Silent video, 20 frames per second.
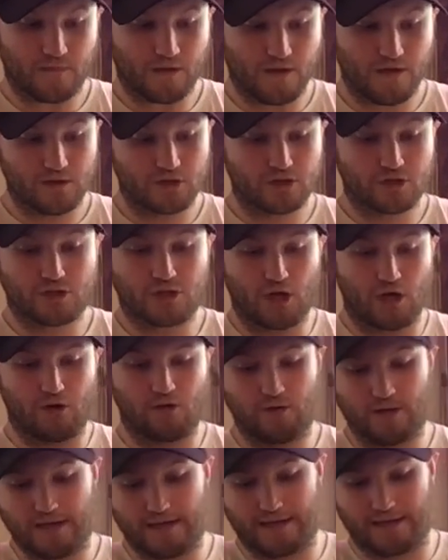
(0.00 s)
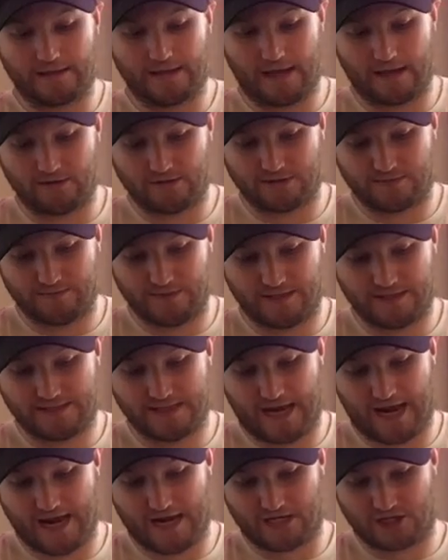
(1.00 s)
So it allows me
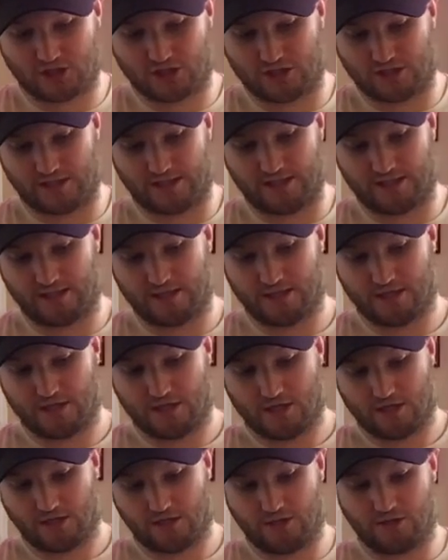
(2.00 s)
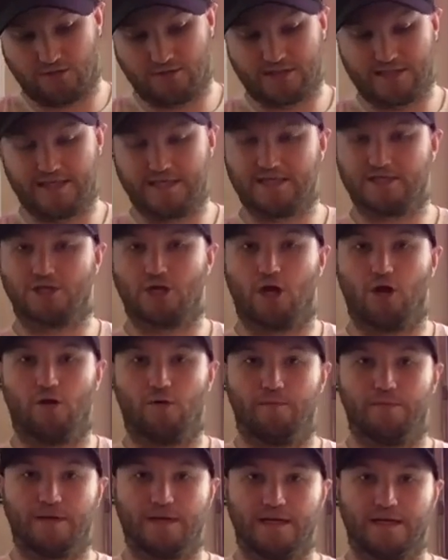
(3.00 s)
to actually use this
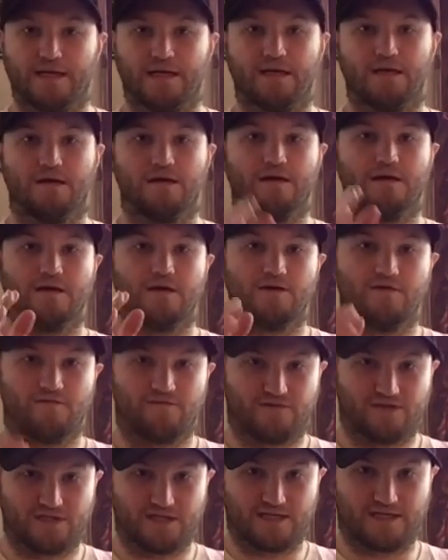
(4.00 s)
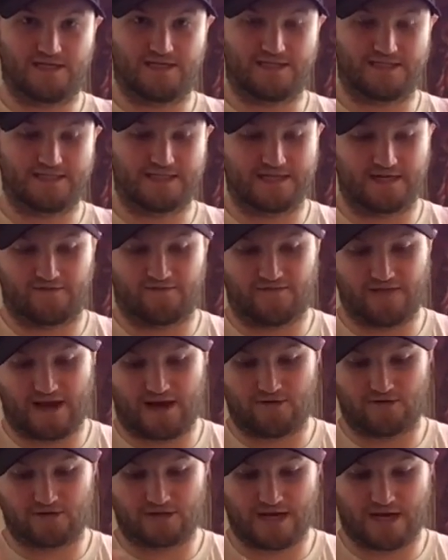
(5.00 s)
opening to stick
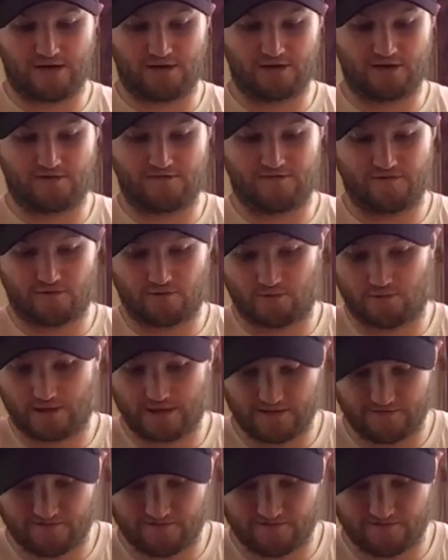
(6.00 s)
flowers out of, or whatever